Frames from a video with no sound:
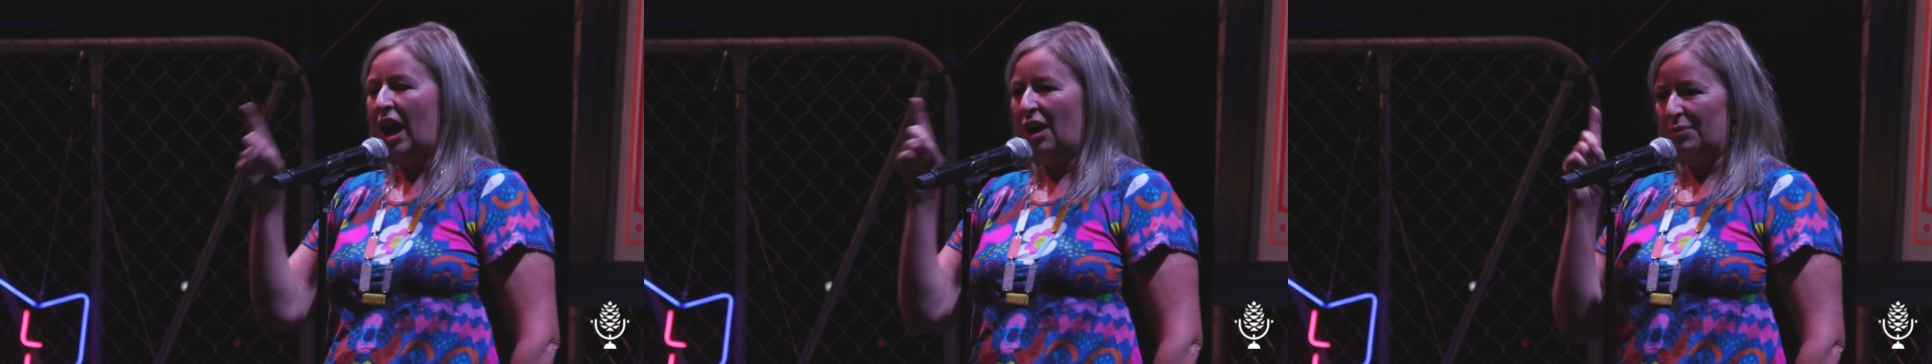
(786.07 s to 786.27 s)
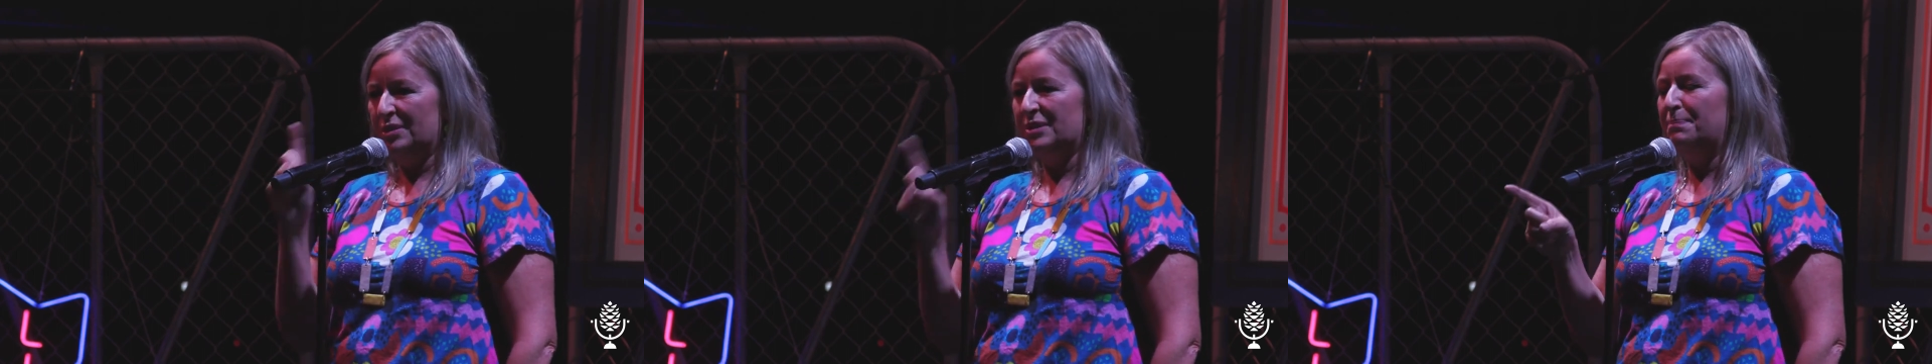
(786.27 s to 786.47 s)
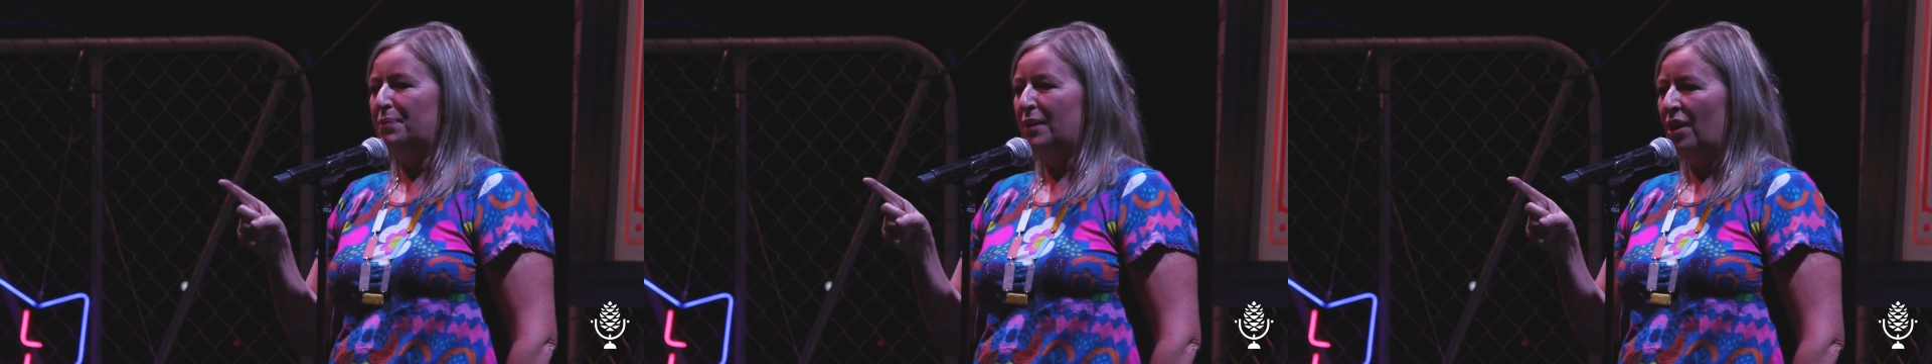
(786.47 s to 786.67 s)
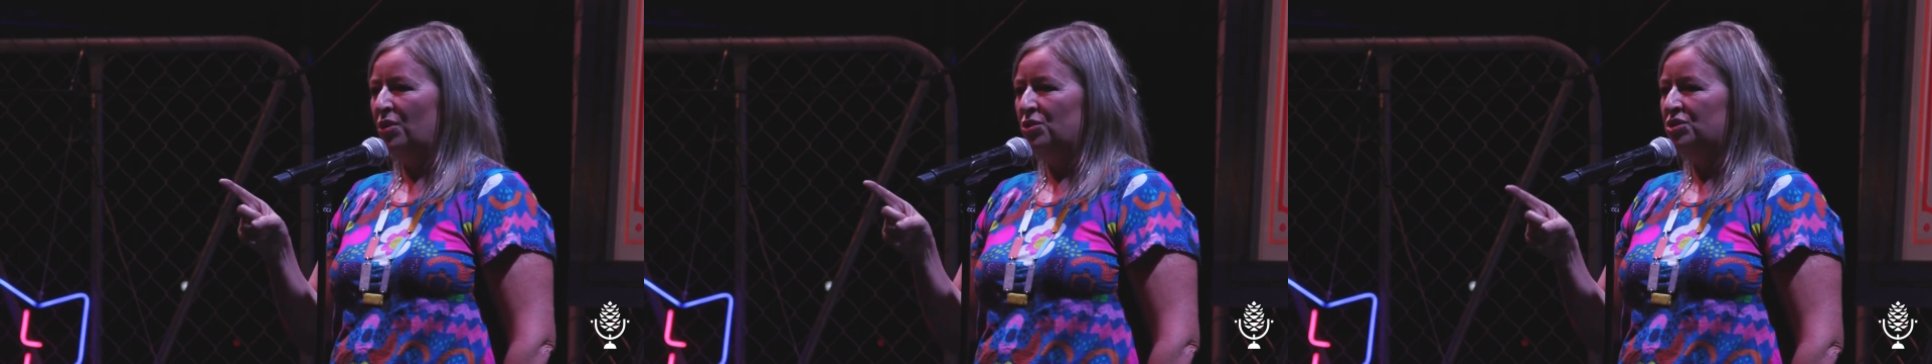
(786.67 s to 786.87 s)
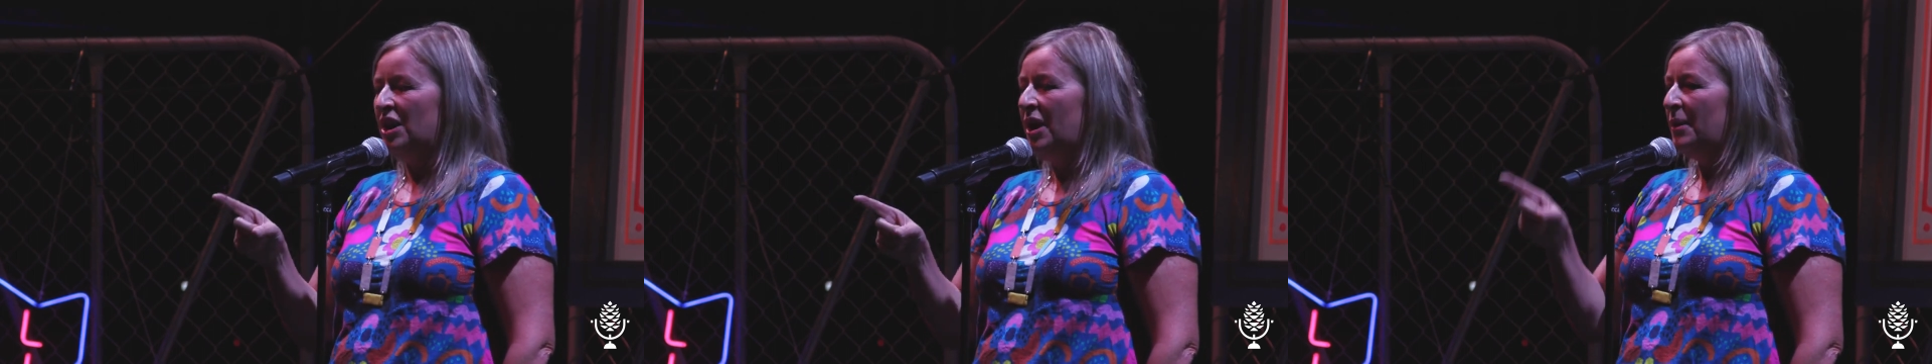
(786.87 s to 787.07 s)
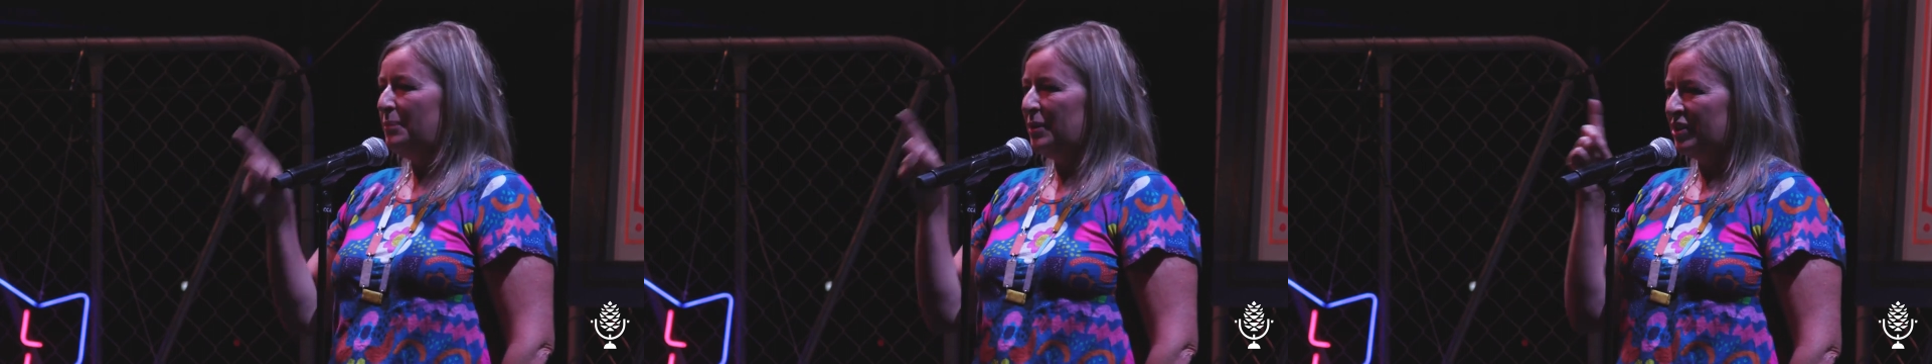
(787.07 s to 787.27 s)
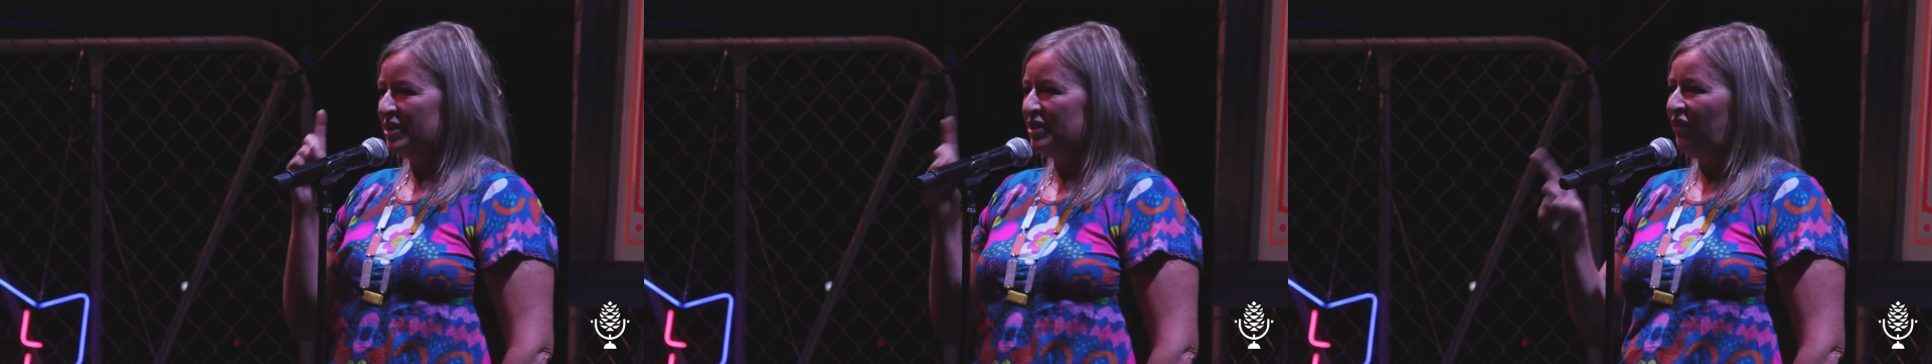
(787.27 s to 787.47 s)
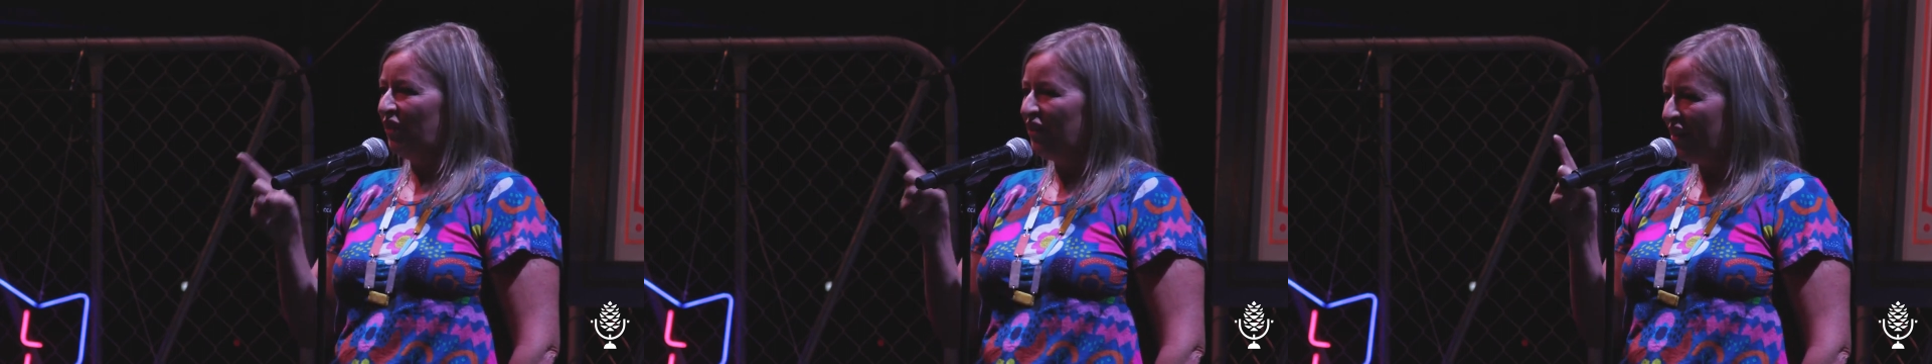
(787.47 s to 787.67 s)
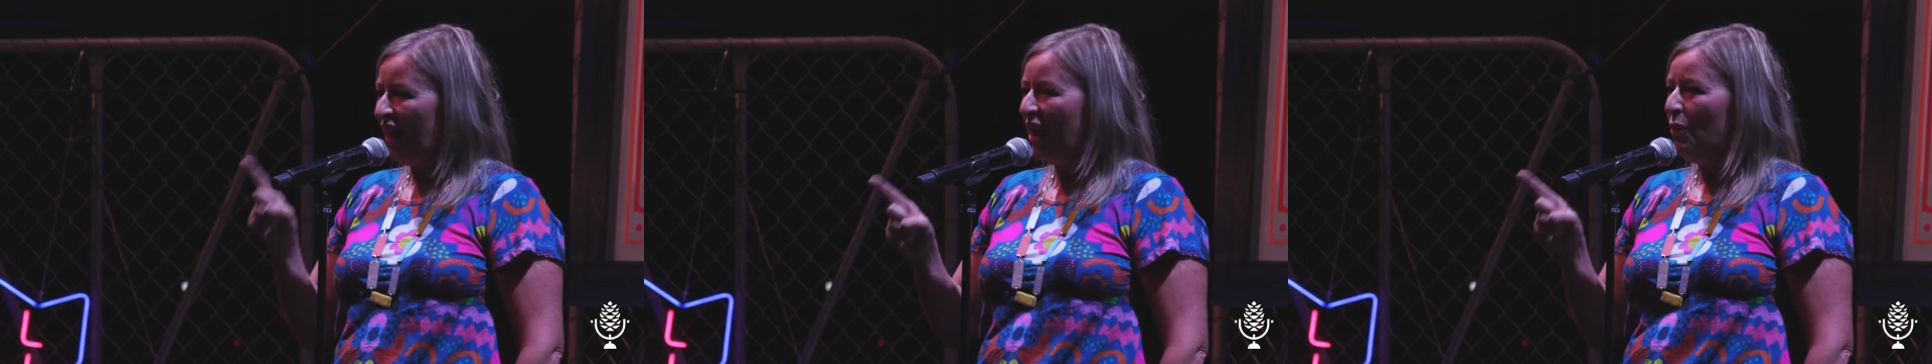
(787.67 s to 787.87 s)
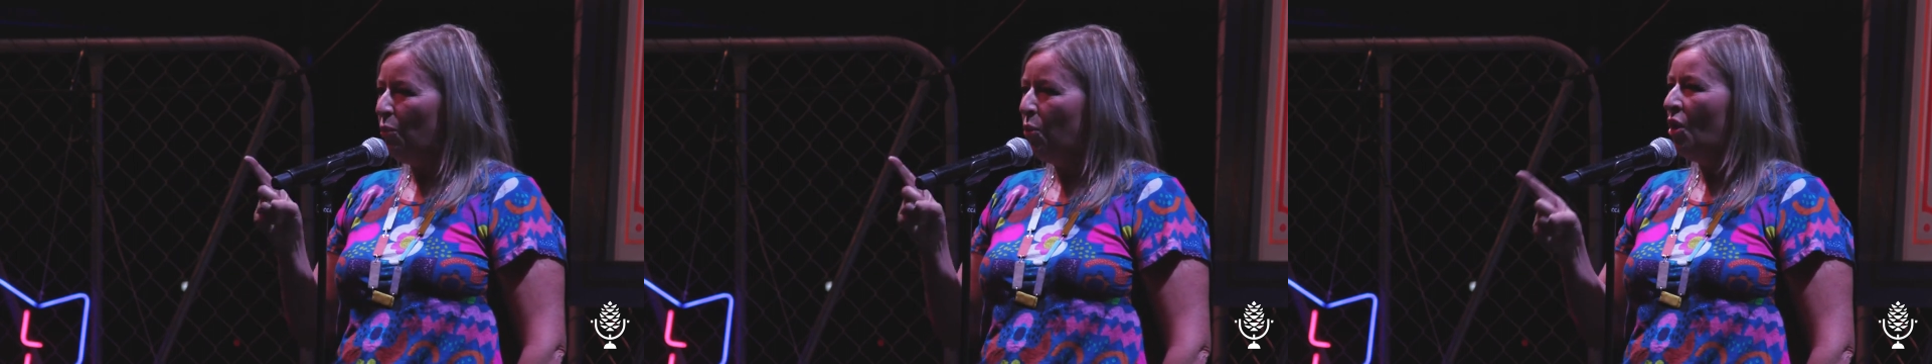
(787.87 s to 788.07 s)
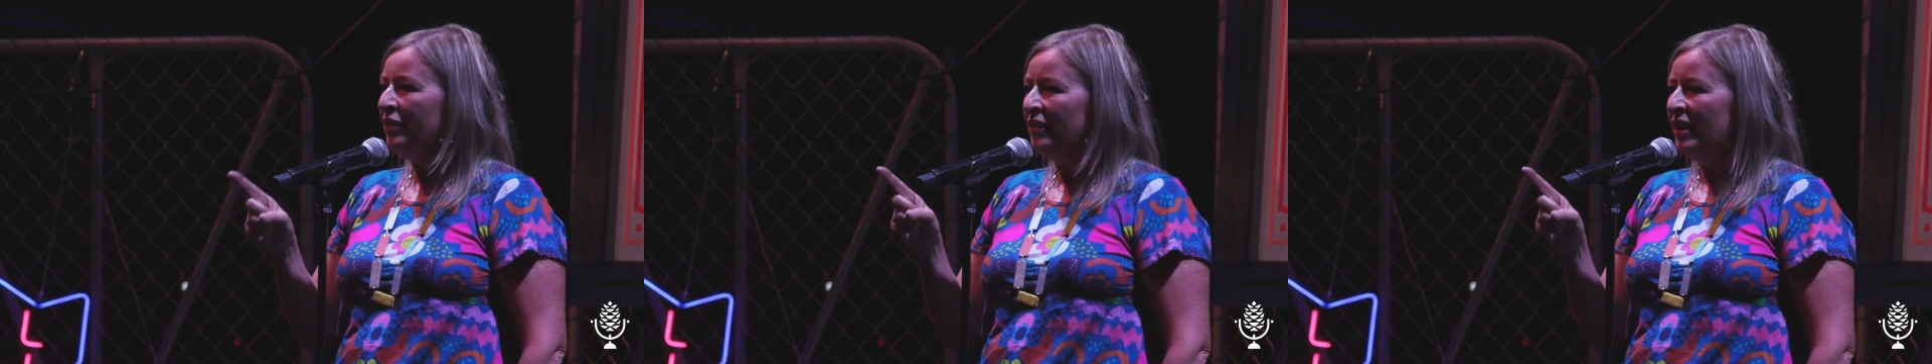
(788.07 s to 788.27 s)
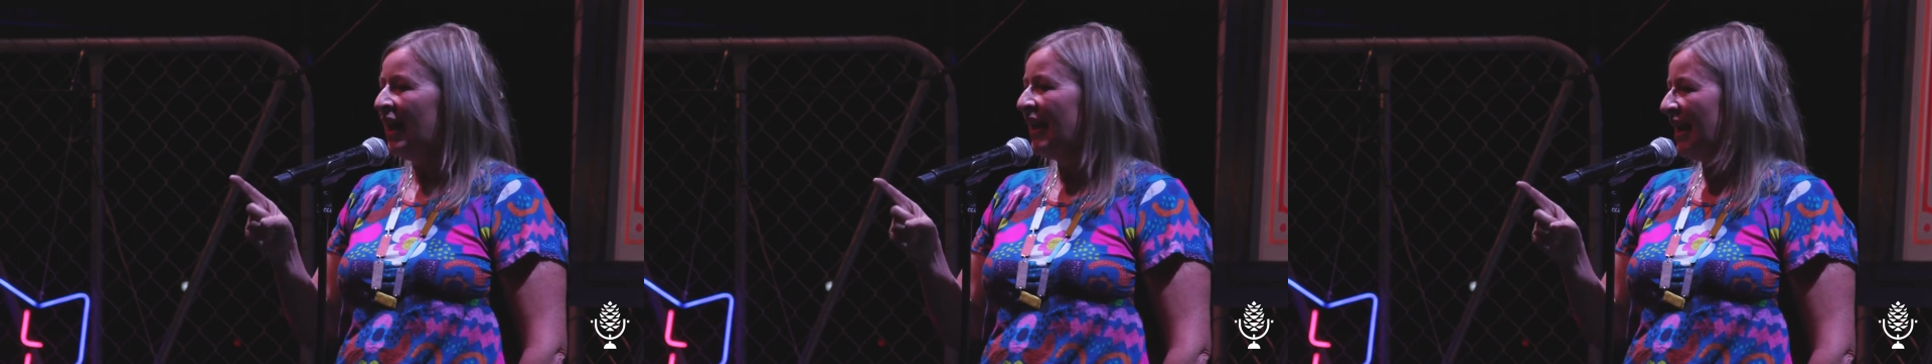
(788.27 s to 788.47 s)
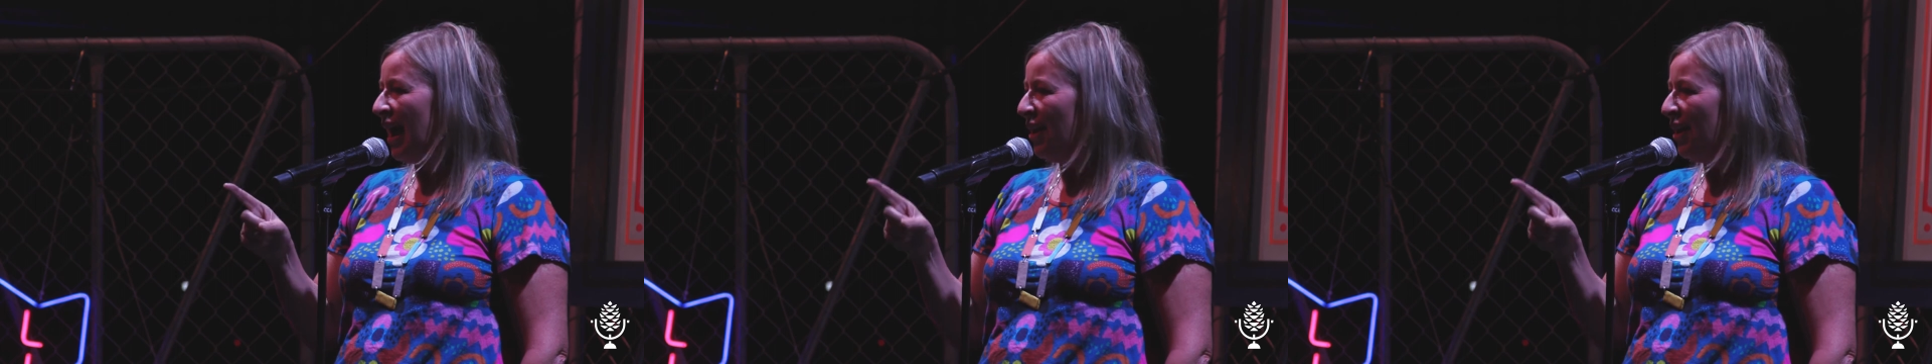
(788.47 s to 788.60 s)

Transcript: I was proud because for that one night,